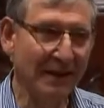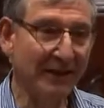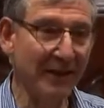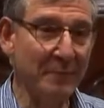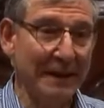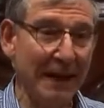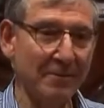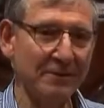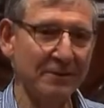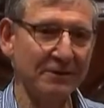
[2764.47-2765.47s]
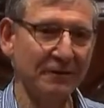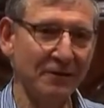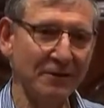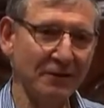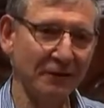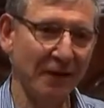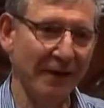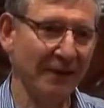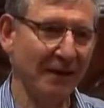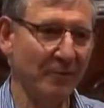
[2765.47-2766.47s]
They've been able to diversify
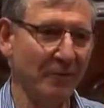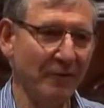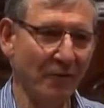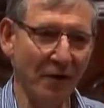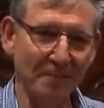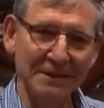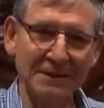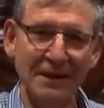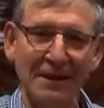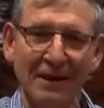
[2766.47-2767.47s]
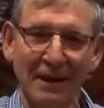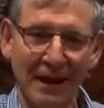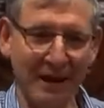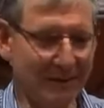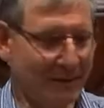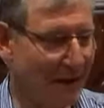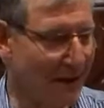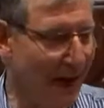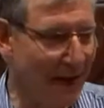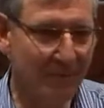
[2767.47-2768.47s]
the number of crops and
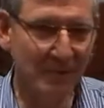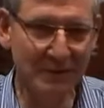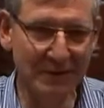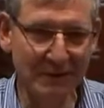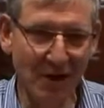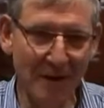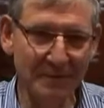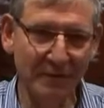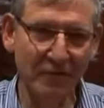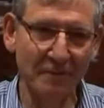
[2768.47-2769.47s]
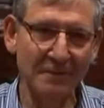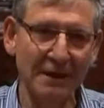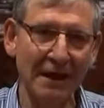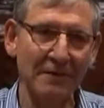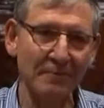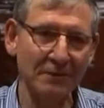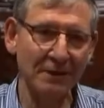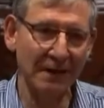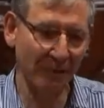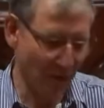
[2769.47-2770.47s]
animals, the types of crops and animals
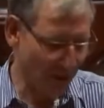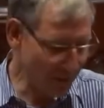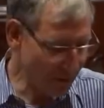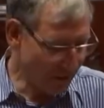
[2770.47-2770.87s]
they grow,